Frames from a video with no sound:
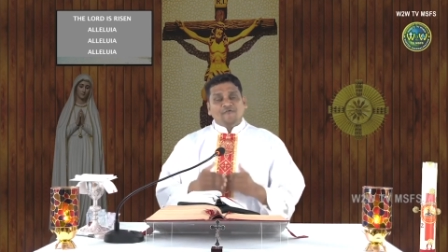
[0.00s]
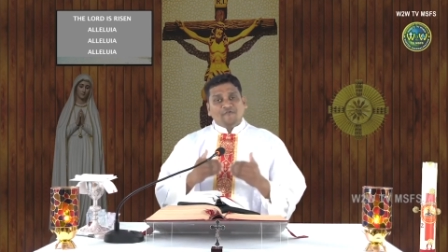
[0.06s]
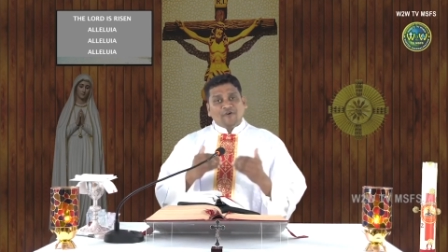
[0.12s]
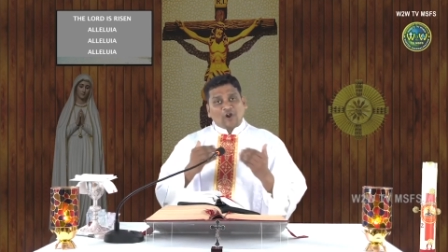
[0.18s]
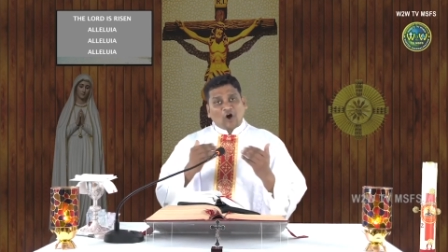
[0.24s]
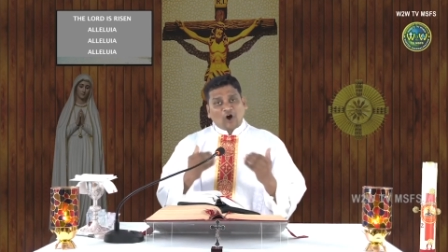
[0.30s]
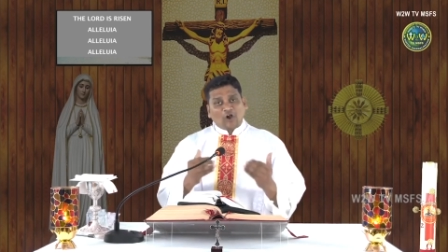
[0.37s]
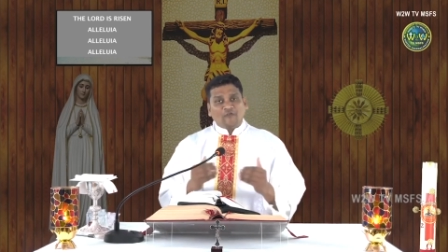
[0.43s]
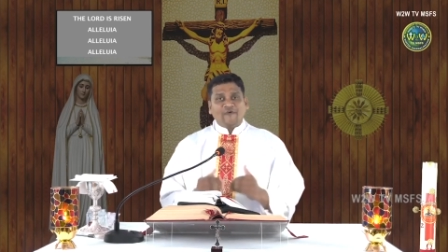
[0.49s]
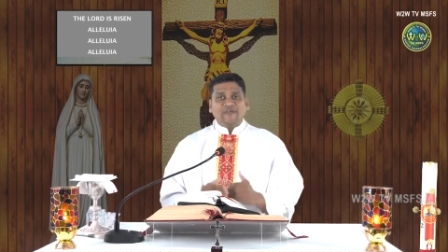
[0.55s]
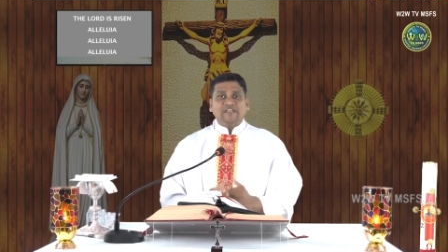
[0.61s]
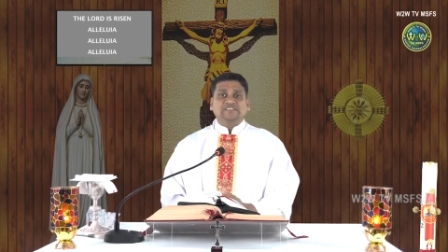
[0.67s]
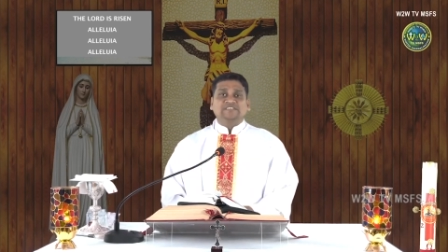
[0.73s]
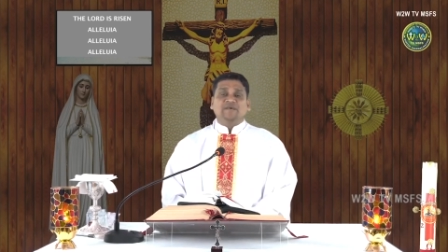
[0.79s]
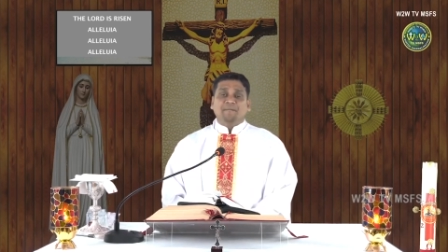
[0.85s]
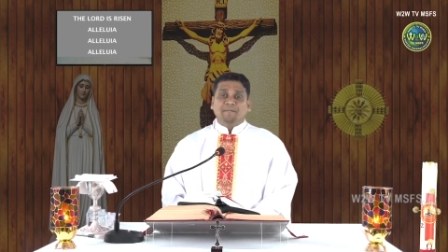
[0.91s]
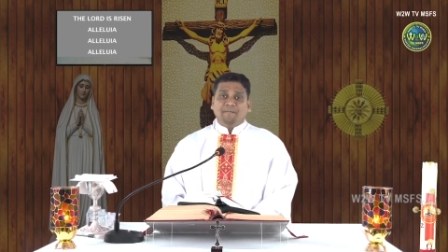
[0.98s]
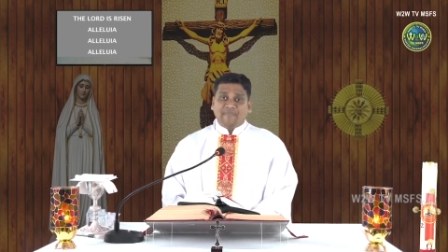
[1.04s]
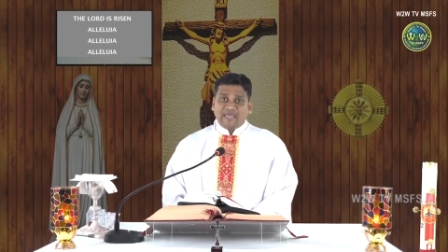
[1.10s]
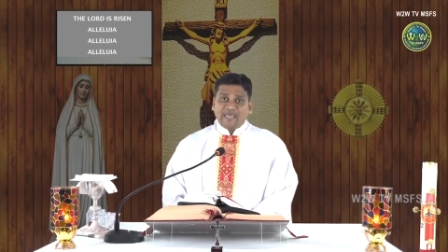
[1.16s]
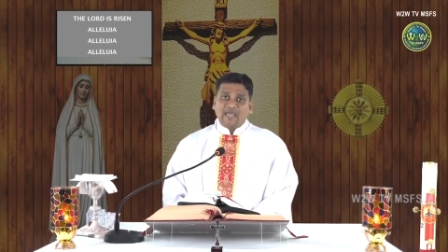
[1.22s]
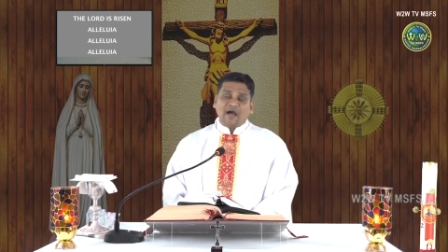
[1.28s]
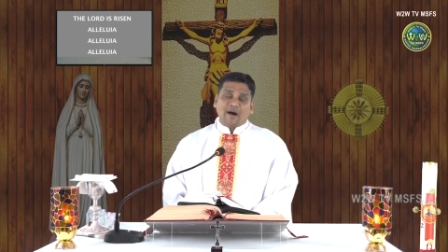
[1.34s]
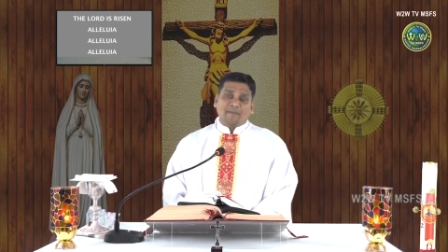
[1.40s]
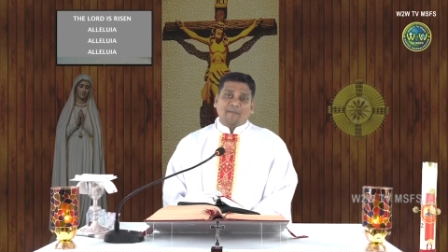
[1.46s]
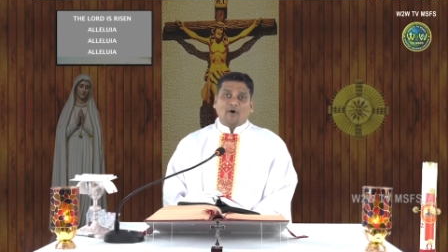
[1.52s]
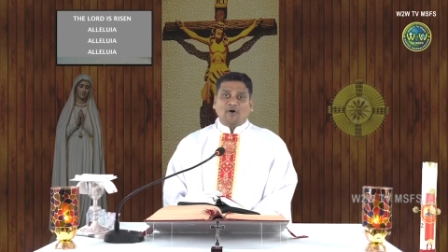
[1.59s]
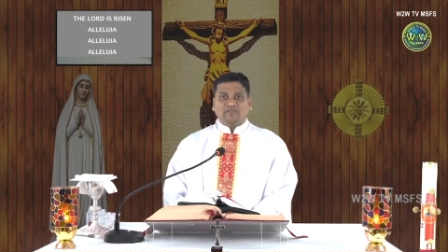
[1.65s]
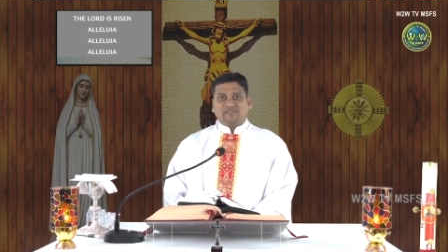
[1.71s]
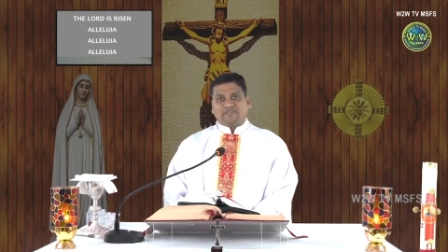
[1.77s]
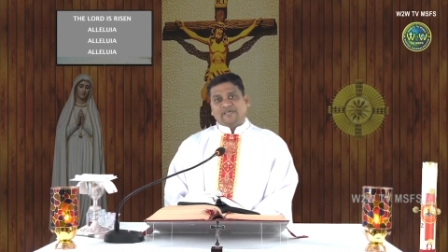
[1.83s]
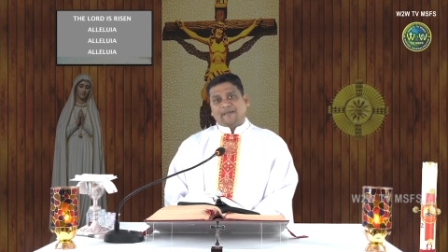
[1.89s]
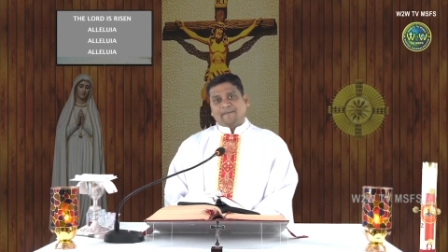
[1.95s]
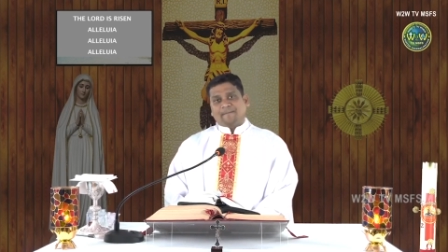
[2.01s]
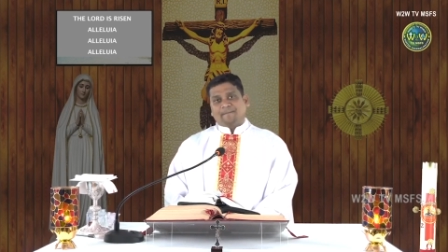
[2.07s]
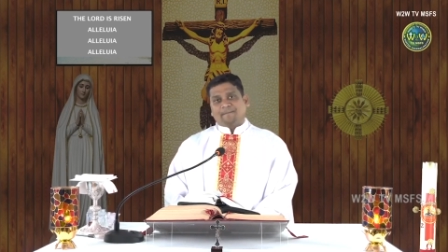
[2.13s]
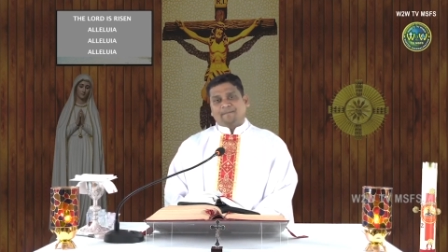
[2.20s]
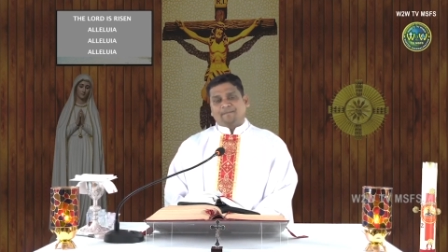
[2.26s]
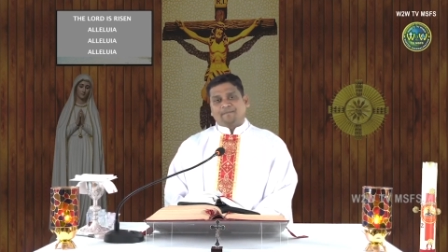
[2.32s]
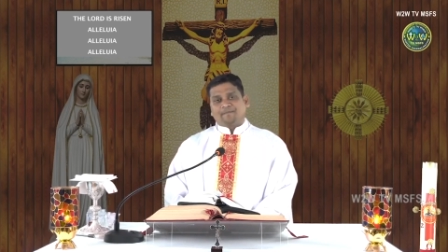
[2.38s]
will always be upon them.